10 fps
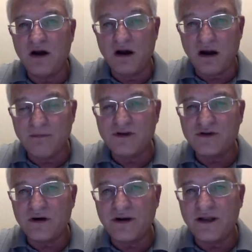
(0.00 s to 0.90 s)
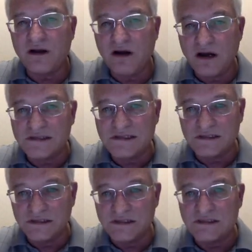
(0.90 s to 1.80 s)
arbitrary
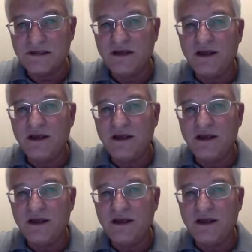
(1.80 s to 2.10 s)
constants.